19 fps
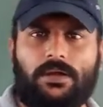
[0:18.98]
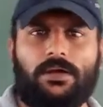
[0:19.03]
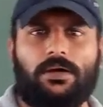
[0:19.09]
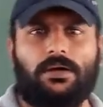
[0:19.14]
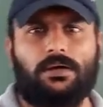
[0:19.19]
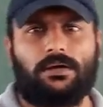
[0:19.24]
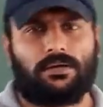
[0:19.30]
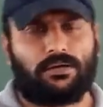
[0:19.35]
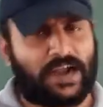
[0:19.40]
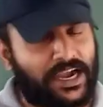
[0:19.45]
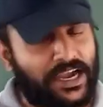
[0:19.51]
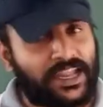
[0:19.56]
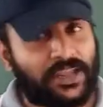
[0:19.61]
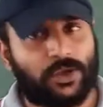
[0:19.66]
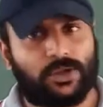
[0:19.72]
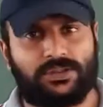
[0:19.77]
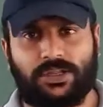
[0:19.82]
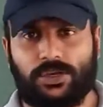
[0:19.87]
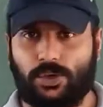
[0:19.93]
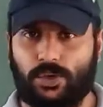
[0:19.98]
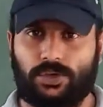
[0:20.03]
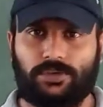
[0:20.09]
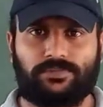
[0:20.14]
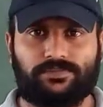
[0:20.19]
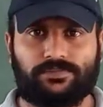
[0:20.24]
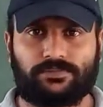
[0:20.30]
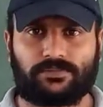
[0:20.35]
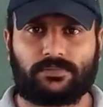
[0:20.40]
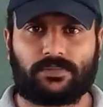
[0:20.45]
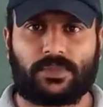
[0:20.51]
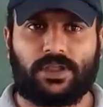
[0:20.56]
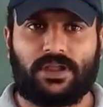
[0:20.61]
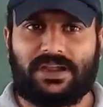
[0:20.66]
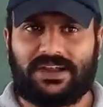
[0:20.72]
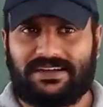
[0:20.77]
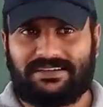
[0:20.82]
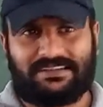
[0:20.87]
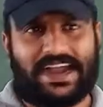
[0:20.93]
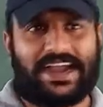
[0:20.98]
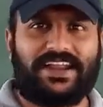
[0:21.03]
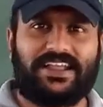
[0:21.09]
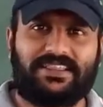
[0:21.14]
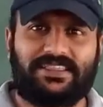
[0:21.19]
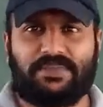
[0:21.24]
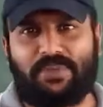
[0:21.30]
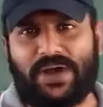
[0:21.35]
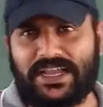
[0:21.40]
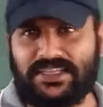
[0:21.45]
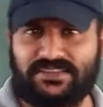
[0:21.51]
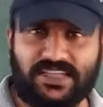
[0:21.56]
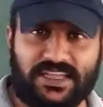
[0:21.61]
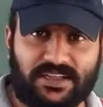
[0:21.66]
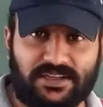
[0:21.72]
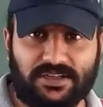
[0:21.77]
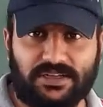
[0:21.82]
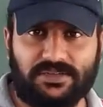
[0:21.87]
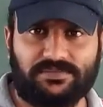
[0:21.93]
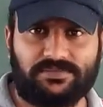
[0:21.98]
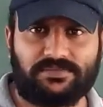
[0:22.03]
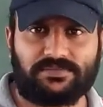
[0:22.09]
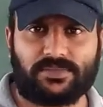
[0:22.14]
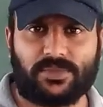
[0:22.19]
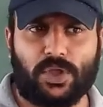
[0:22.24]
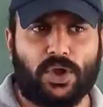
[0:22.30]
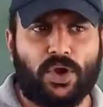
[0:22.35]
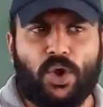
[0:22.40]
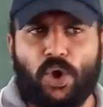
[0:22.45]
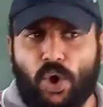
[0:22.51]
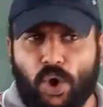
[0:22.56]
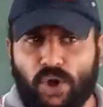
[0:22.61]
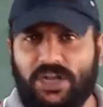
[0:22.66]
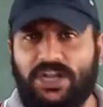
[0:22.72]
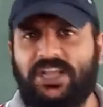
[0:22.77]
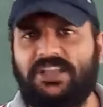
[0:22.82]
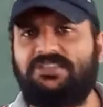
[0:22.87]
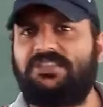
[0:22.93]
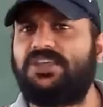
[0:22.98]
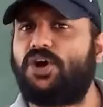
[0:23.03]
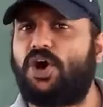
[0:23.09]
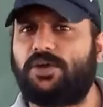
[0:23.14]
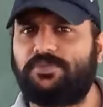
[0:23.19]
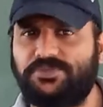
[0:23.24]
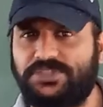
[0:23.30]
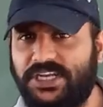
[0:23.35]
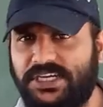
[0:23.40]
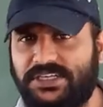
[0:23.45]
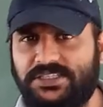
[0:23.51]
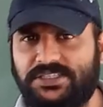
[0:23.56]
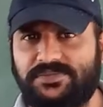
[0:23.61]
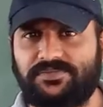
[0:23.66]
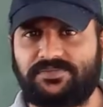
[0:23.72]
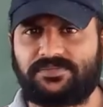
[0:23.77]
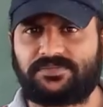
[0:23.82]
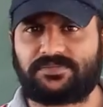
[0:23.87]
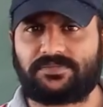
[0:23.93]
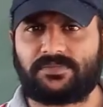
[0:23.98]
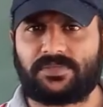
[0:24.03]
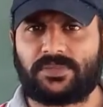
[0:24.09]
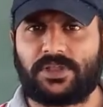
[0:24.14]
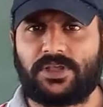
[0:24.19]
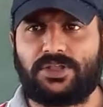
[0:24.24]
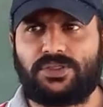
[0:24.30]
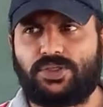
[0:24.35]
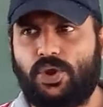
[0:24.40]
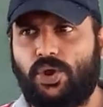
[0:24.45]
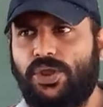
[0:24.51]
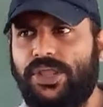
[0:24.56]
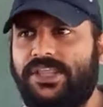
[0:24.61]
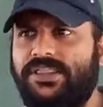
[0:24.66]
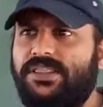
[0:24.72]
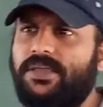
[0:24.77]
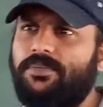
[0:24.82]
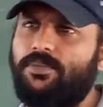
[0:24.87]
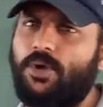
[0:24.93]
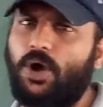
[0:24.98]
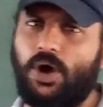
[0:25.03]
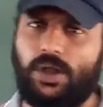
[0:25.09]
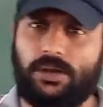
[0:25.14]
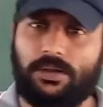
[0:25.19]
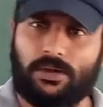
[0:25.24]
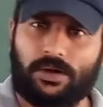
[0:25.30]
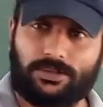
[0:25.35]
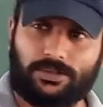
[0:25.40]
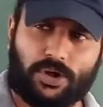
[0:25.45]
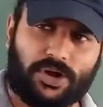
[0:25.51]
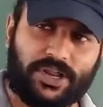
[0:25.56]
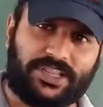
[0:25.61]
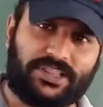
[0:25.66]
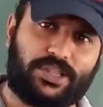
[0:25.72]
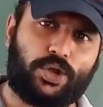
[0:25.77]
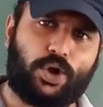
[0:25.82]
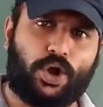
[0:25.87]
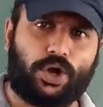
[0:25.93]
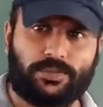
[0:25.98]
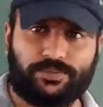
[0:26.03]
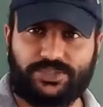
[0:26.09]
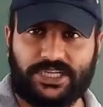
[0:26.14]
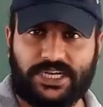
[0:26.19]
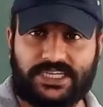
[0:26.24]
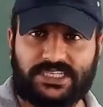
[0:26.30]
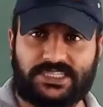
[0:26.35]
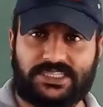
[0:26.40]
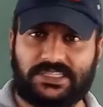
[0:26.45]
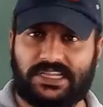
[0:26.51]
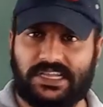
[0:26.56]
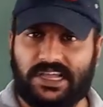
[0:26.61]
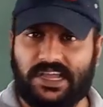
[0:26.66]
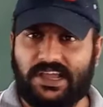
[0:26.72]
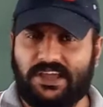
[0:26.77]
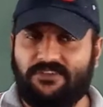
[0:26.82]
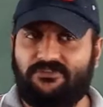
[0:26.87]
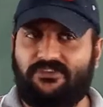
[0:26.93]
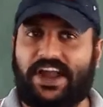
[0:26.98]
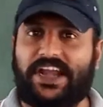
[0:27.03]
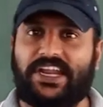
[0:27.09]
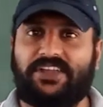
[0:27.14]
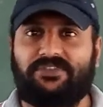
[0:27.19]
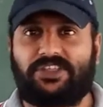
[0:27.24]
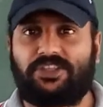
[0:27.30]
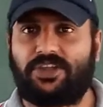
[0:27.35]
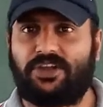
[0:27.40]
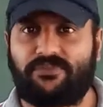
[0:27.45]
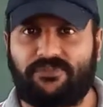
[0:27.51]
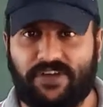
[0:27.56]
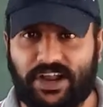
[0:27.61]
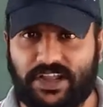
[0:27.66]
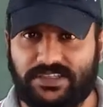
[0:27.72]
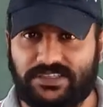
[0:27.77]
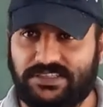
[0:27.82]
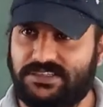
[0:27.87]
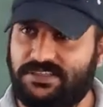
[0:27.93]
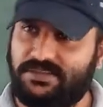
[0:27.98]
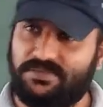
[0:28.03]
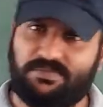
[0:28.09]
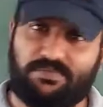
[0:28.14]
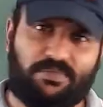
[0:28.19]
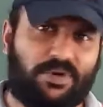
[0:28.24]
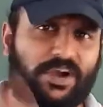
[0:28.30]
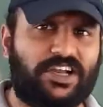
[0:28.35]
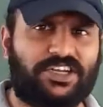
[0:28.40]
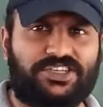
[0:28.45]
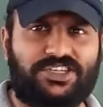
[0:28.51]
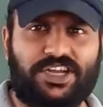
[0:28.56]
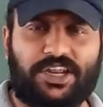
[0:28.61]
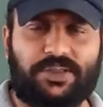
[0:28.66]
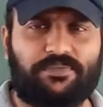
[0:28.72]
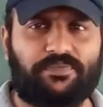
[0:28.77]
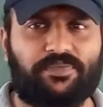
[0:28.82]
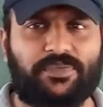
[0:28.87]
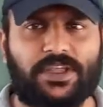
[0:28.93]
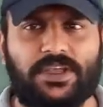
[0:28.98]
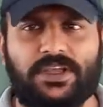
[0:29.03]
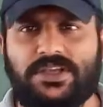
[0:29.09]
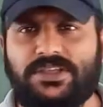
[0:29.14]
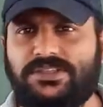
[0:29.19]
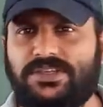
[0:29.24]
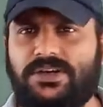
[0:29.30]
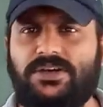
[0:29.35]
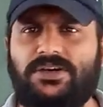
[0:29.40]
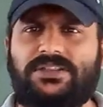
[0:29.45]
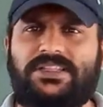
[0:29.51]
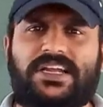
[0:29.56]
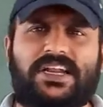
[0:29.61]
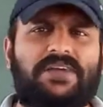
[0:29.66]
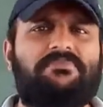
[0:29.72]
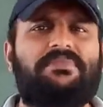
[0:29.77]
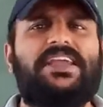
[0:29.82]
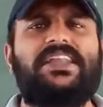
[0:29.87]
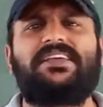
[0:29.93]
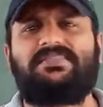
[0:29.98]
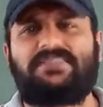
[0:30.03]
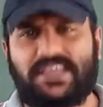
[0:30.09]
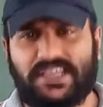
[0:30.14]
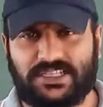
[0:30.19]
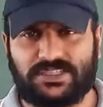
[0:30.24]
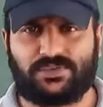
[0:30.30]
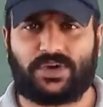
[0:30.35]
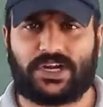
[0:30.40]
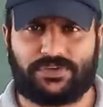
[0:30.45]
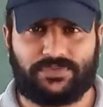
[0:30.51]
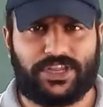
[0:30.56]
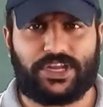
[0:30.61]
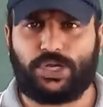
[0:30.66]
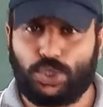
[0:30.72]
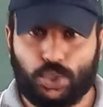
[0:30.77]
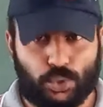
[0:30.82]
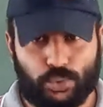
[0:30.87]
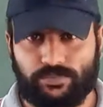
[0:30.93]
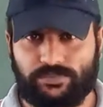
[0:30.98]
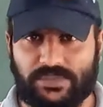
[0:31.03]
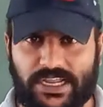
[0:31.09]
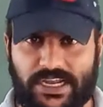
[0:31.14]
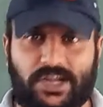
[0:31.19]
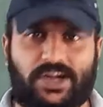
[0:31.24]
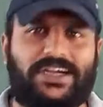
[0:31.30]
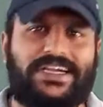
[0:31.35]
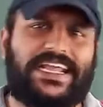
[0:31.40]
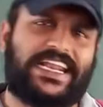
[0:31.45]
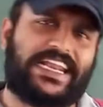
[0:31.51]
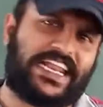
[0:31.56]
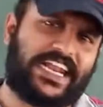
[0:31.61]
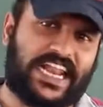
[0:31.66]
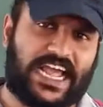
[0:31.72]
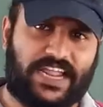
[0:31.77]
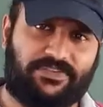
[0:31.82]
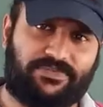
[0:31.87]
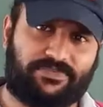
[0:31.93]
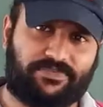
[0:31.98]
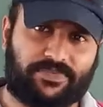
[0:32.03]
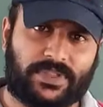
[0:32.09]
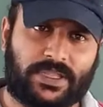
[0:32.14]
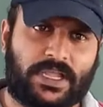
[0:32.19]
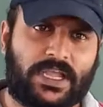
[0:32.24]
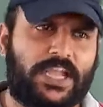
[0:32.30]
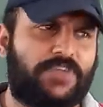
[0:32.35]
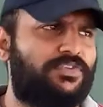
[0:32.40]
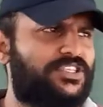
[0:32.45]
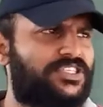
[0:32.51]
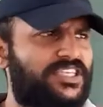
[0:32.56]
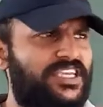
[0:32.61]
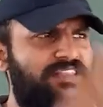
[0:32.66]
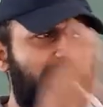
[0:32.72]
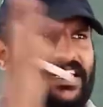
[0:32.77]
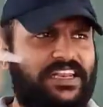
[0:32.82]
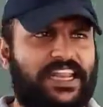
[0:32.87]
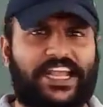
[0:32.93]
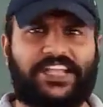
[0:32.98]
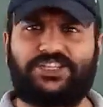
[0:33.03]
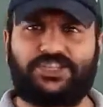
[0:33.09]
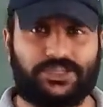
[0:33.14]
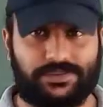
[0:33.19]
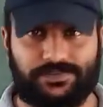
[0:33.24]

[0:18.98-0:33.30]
running on the road, riding the bicycle, holding the objects, throwing the ball or throwing the objects, fighting with your friends, brushing. So there are many things what we do in our daily life. If you see the nature,